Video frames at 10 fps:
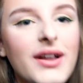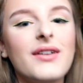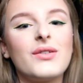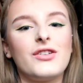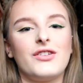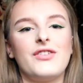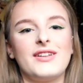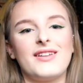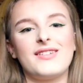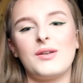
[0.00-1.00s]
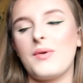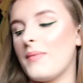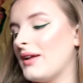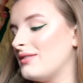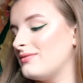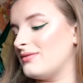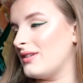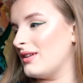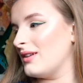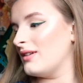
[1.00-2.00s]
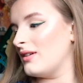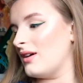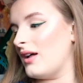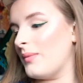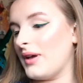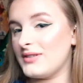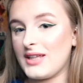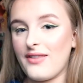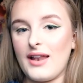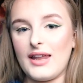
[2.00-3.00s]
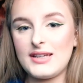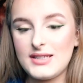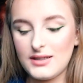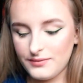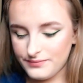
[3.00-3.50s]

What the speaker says: That one's just held on the side of my bed. I'll be able to get that later.